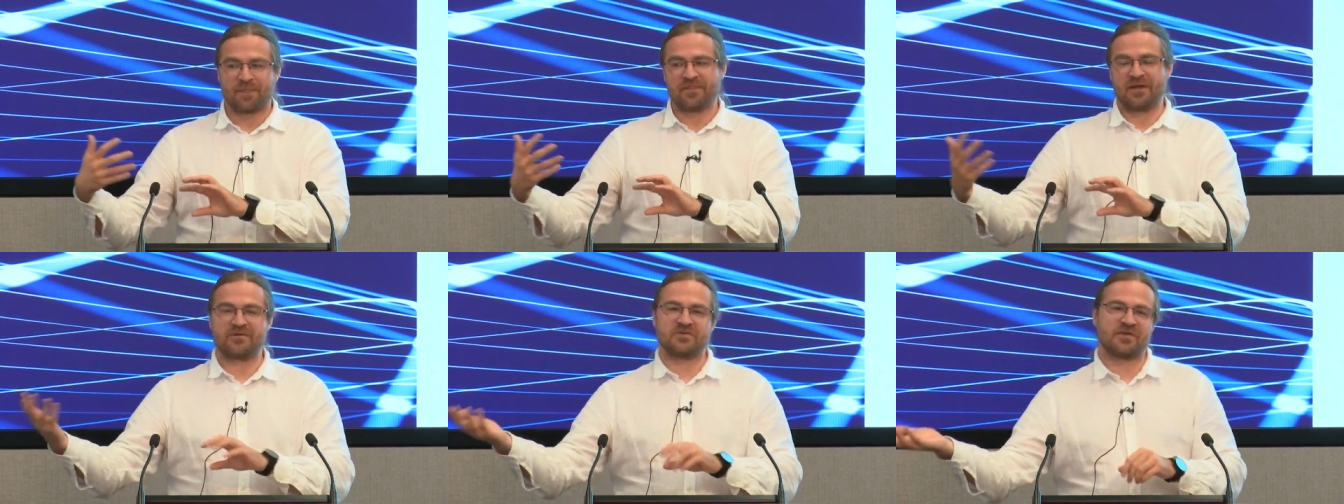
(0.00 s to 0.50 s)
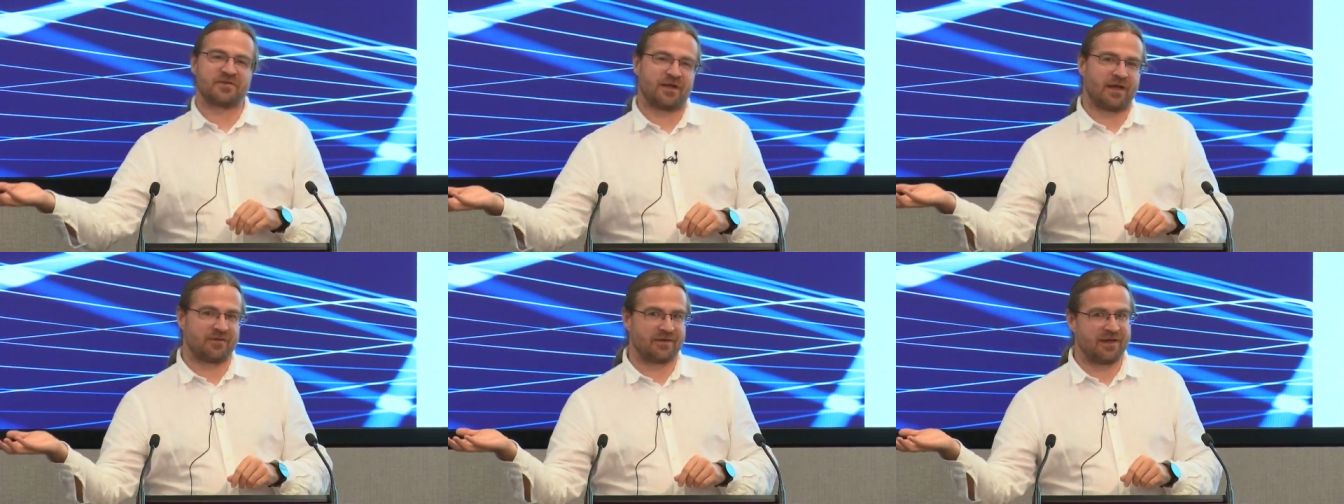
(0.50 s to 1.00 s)
they're just there
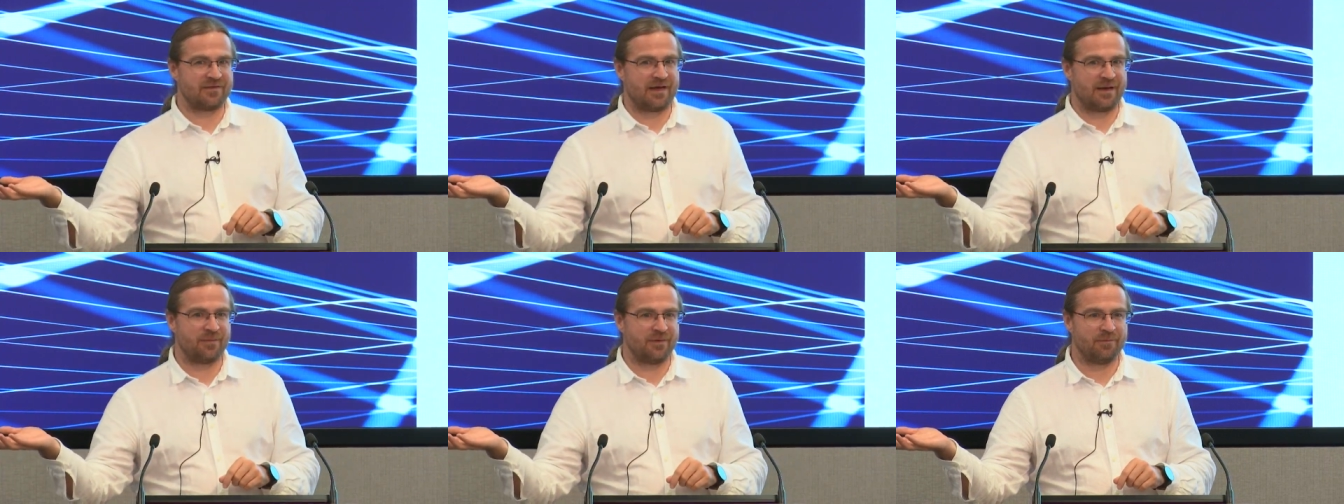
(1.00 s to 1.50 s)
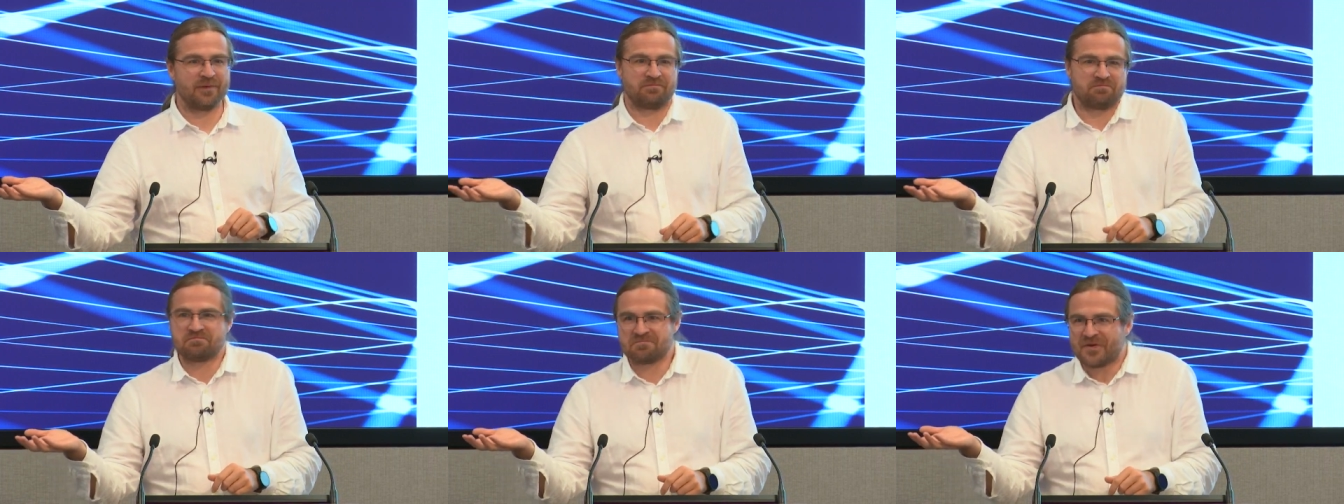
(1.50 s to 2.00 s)
as an example, but
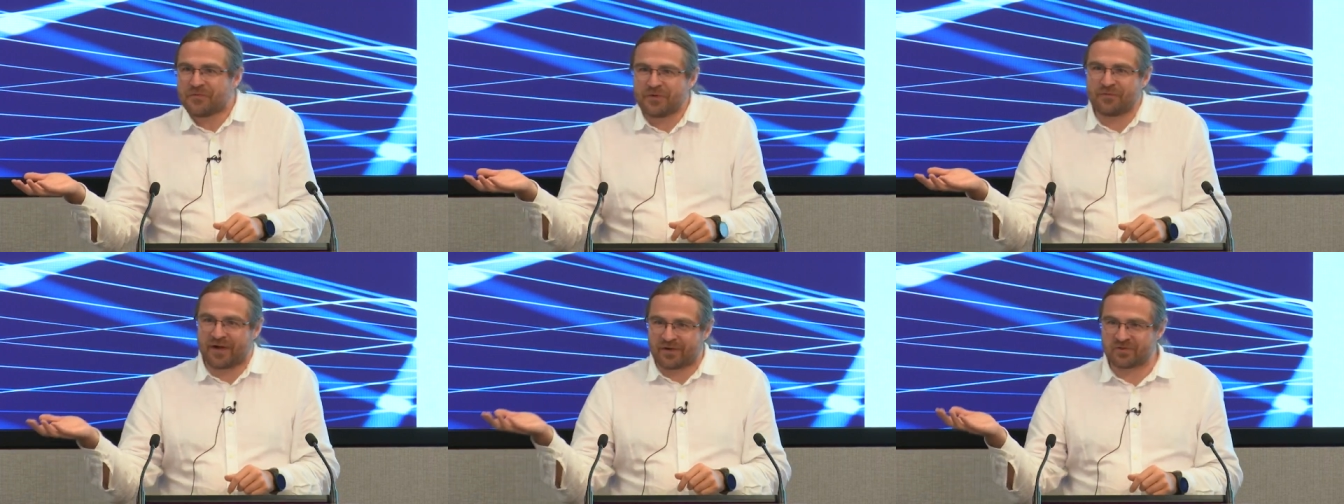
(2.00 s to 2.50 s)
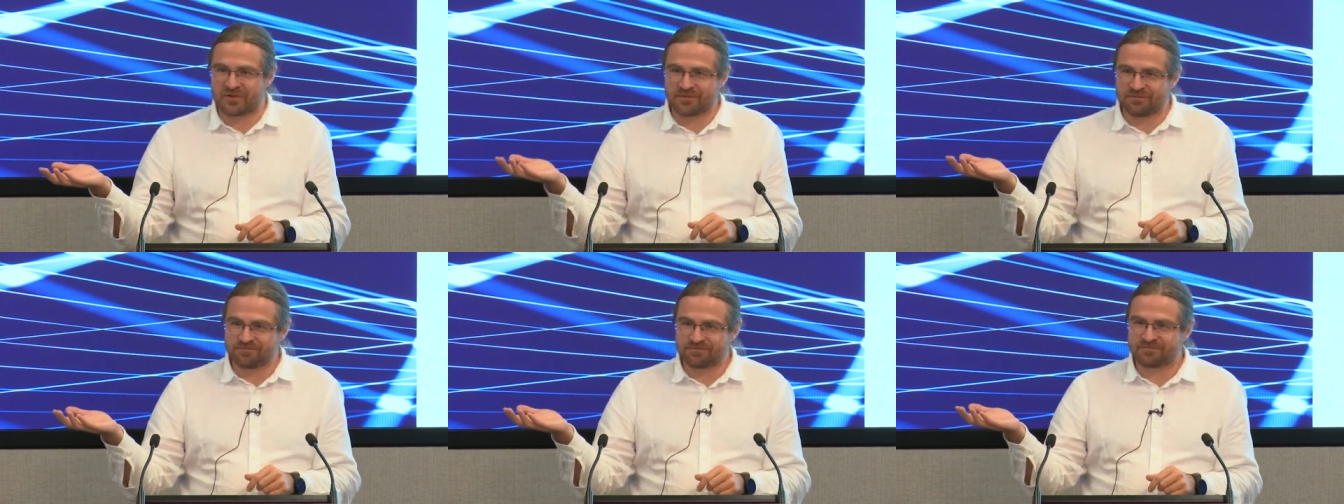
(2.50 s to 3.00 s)
they're fully
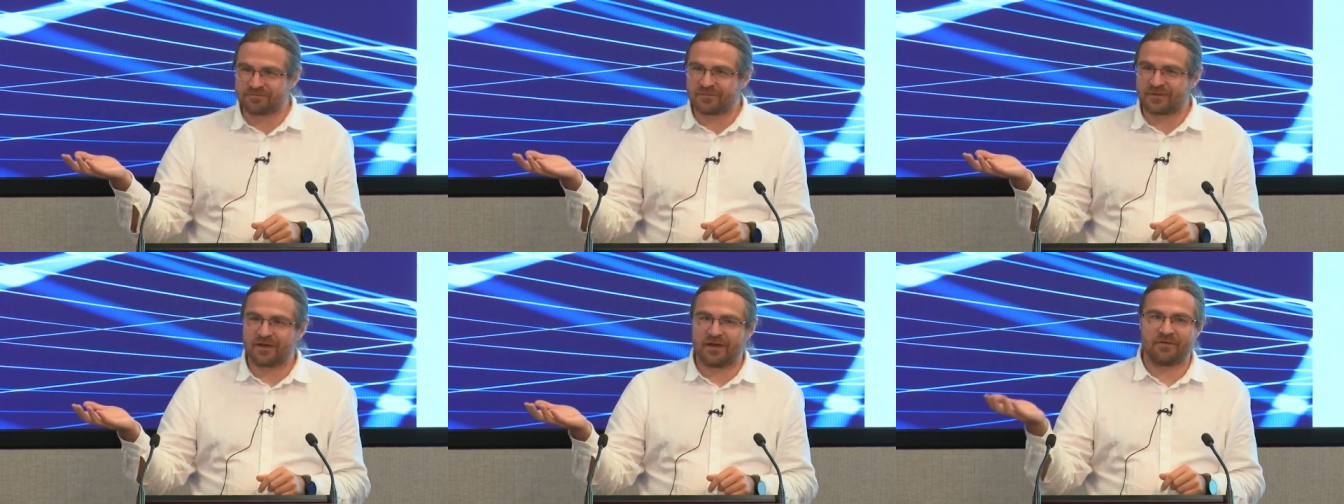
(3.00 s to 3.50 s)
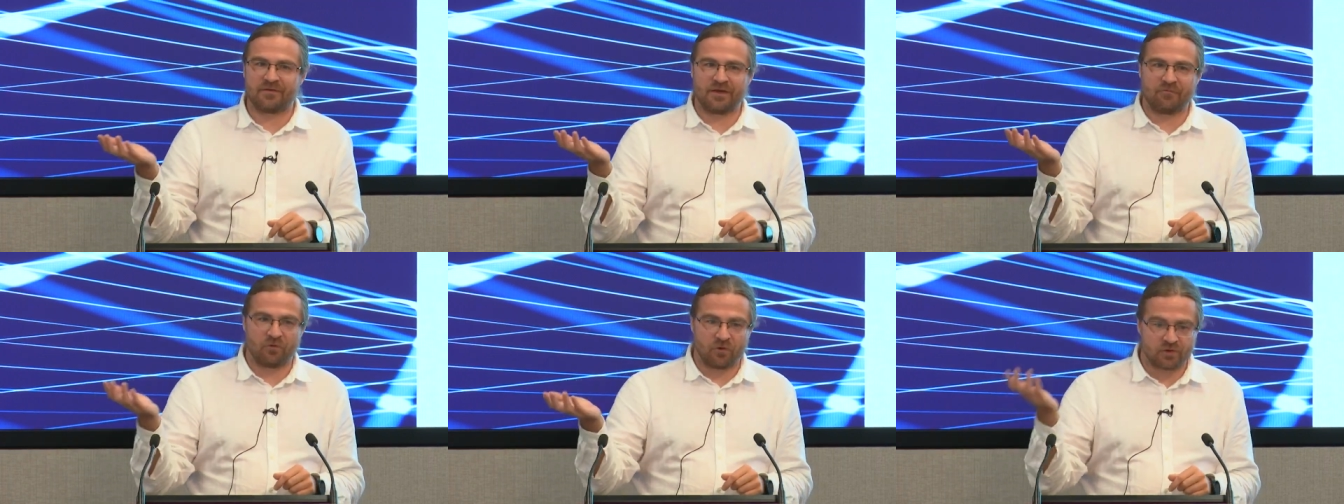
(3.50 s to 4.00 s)
functional and they
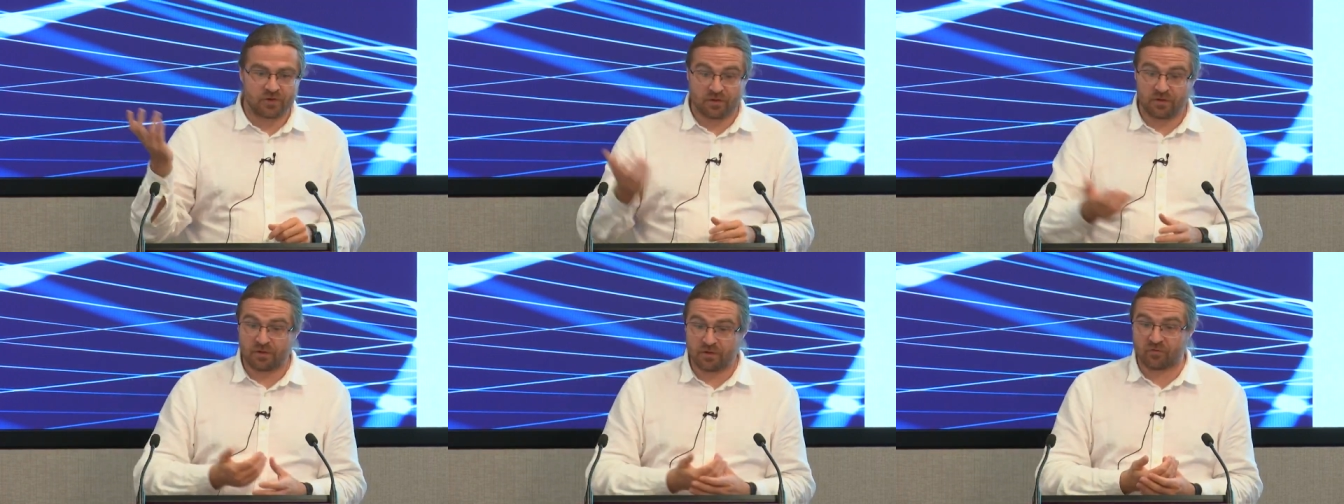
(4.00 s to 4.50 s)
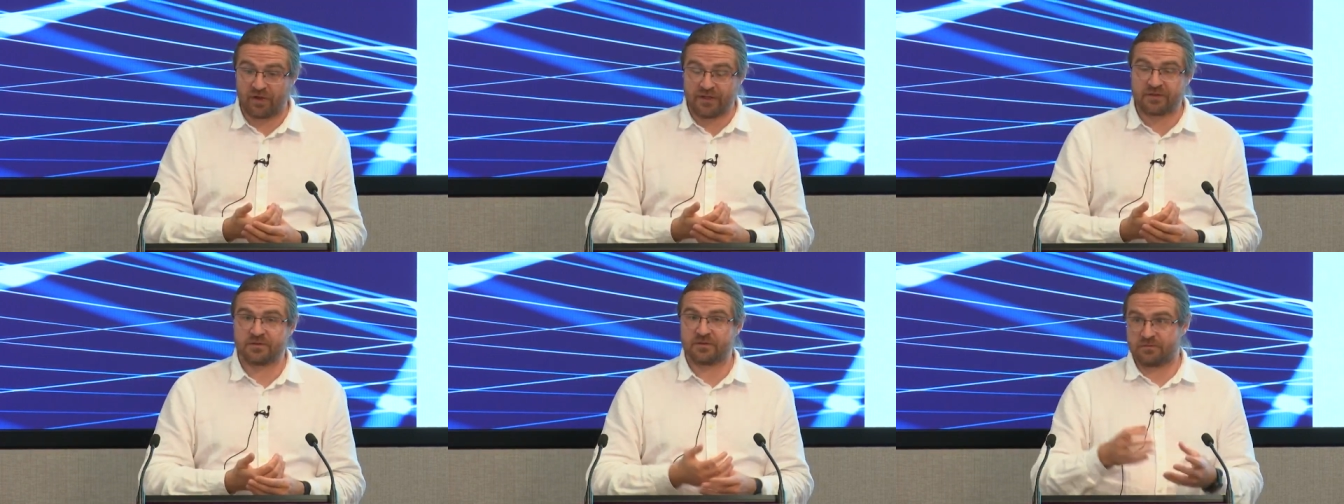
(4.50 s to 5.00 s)
work
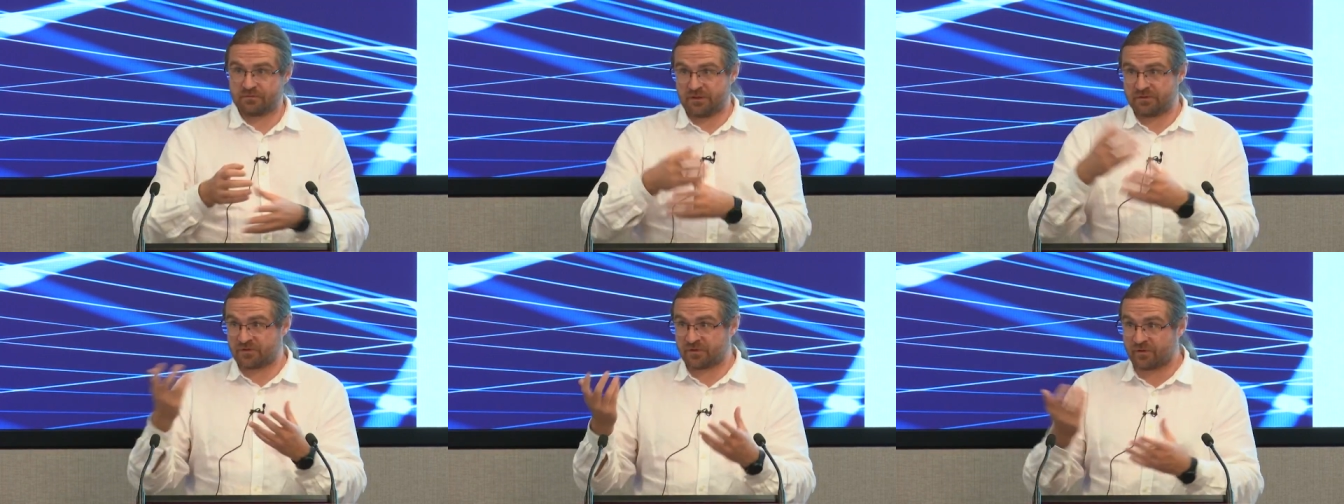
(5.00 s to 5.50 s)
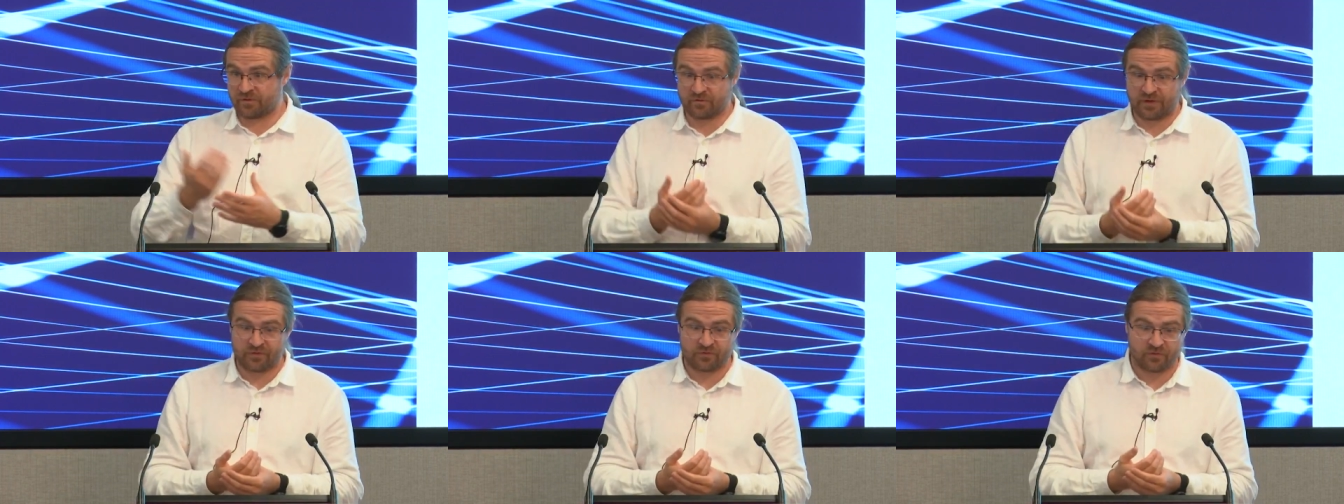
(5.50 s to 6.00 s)
great in the, in the
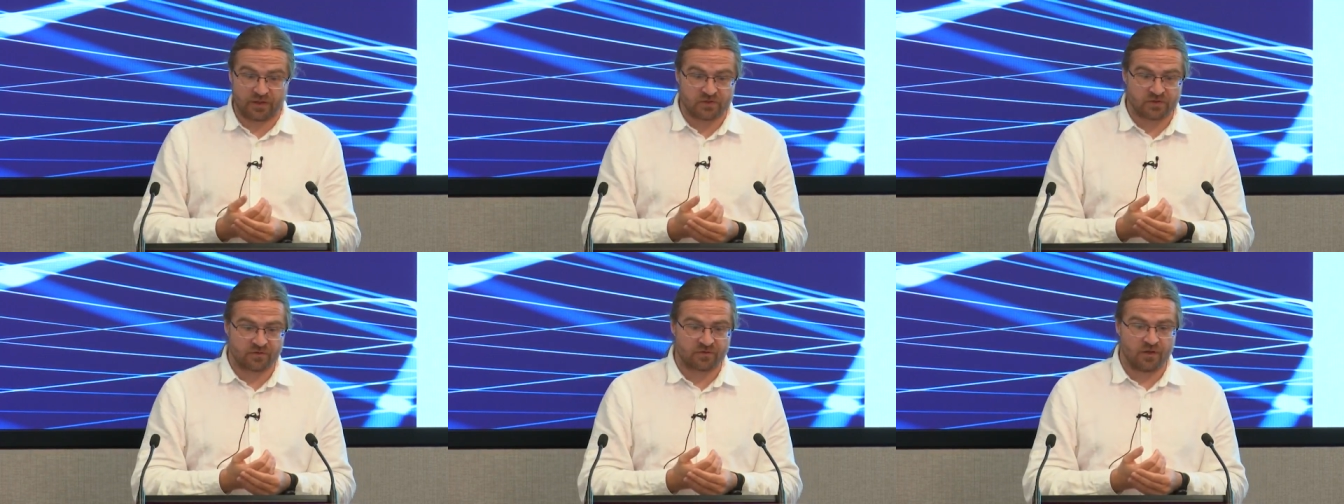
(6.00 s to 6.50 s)
right situations.